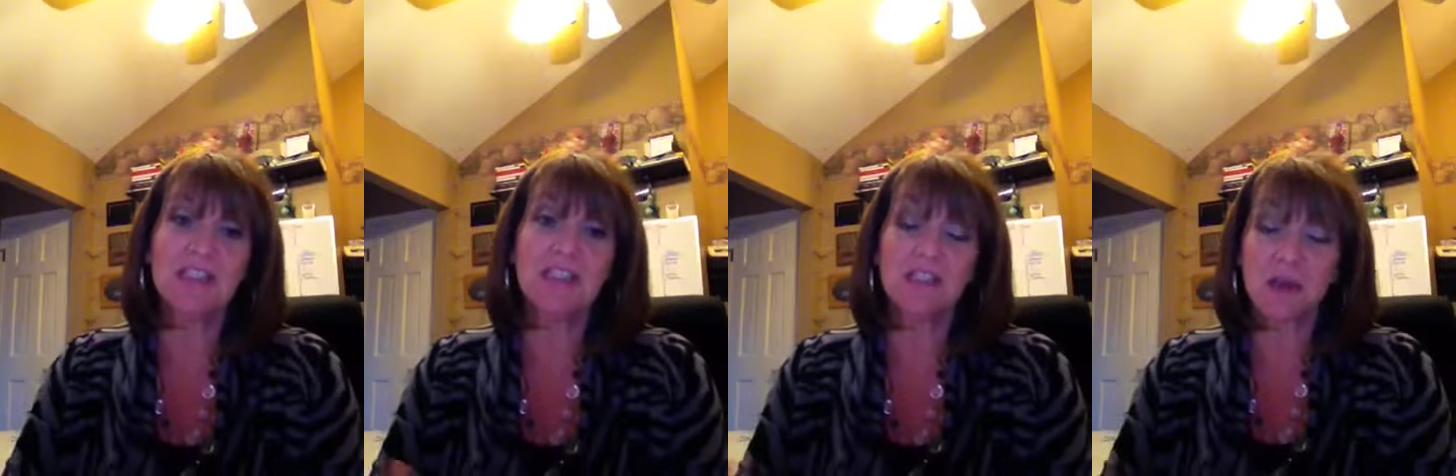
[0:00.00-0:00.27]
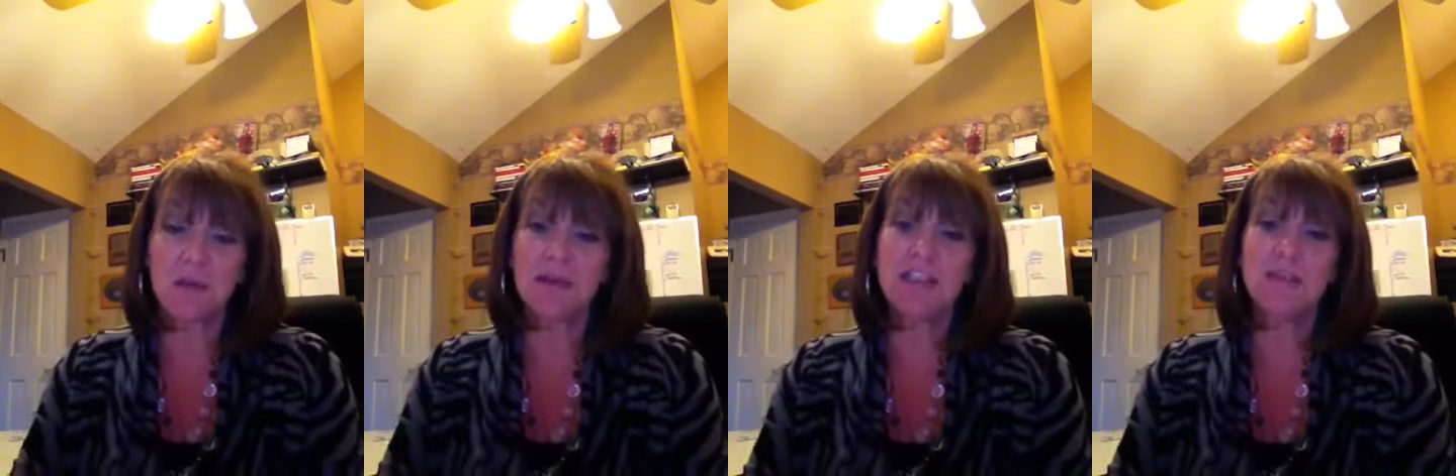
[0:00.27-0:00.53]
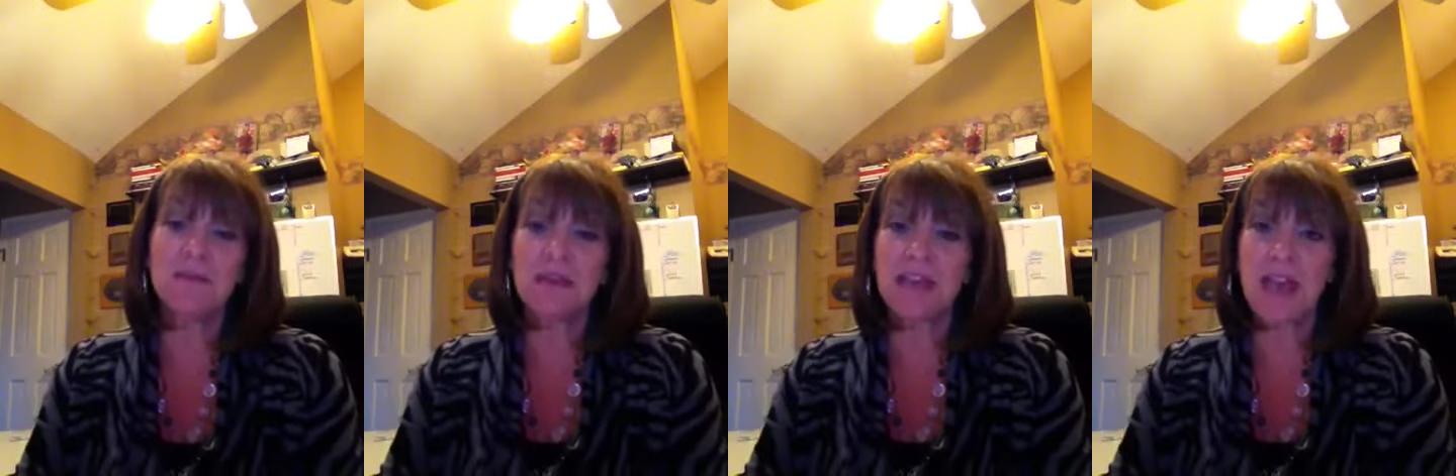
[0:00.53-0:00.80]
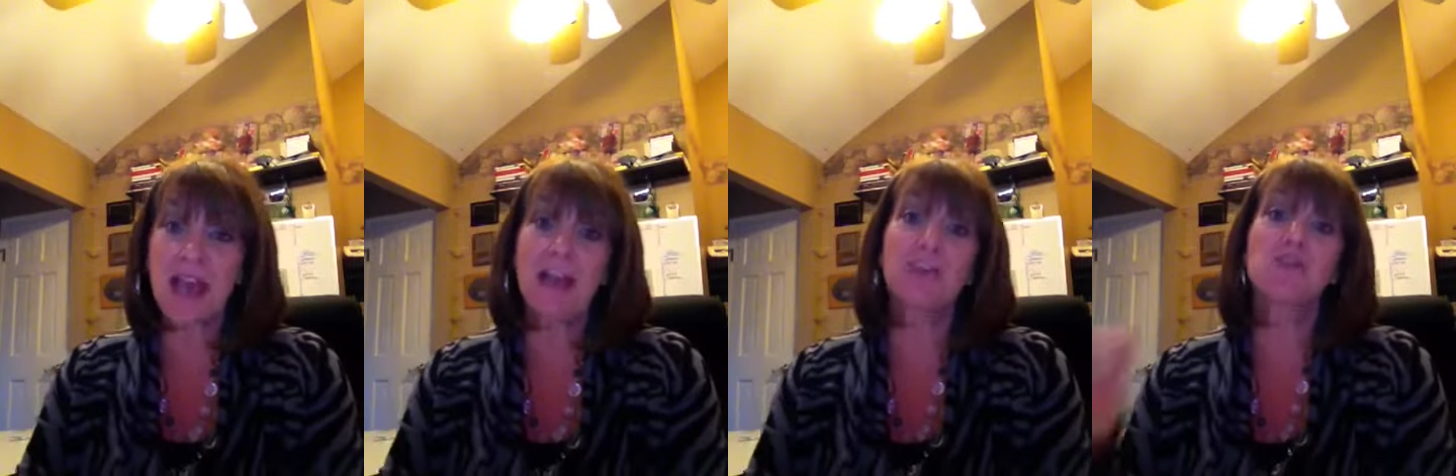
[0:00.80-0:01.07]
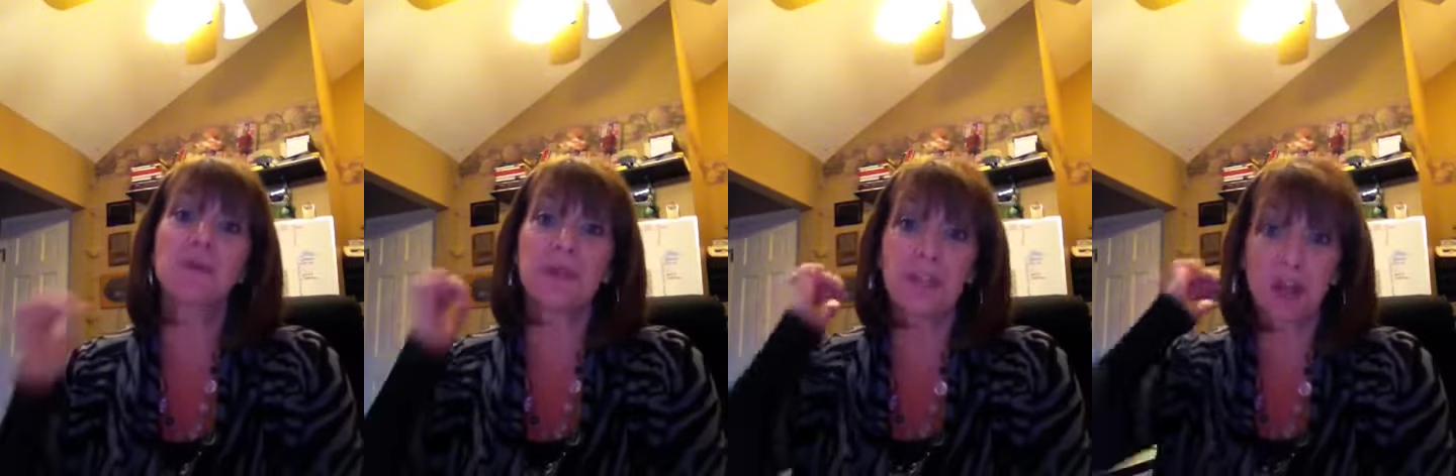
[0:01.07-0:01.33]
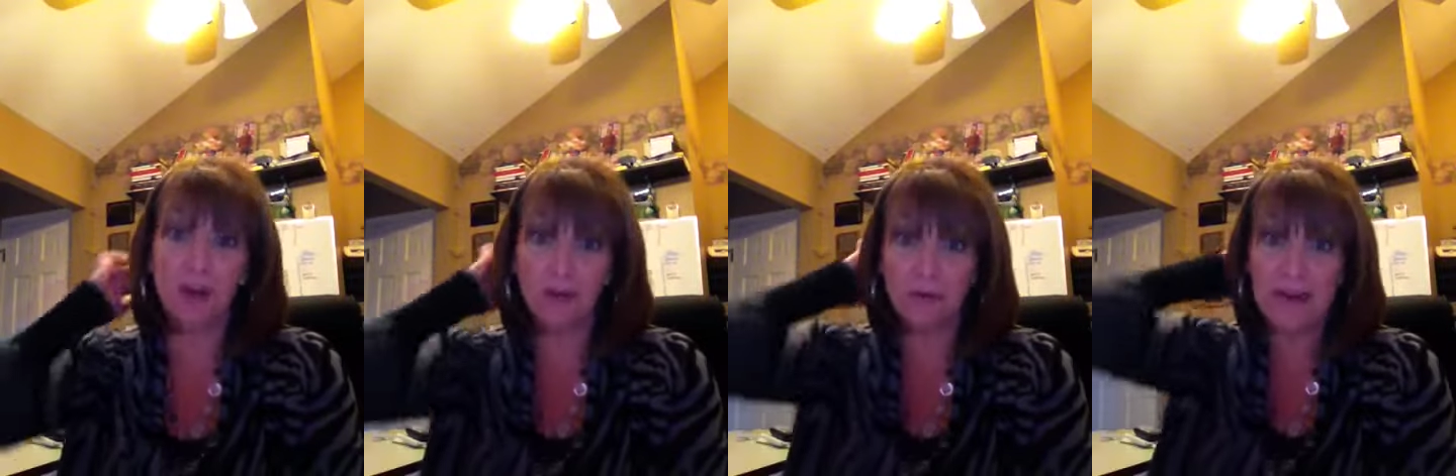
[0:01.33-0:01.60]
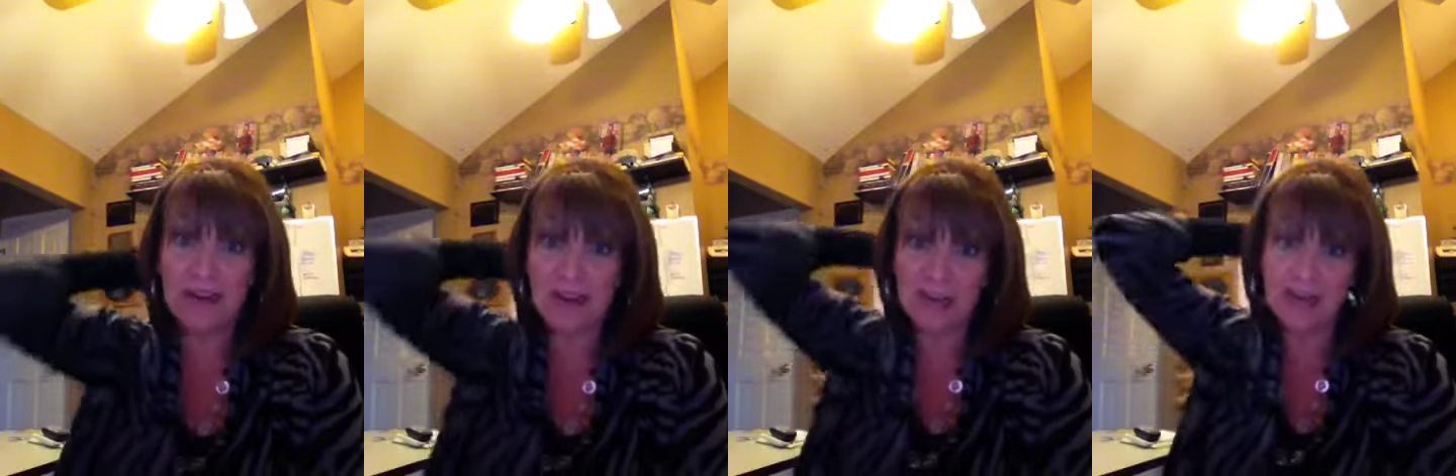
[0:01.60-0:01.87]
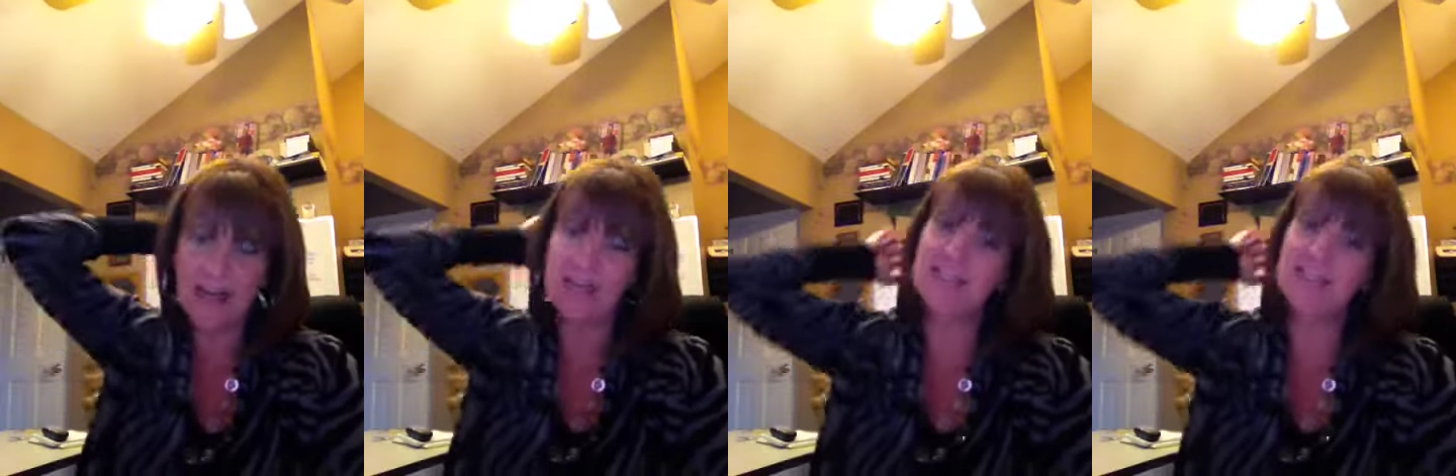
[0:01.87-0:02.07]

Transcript: is going to be actually a grade. And I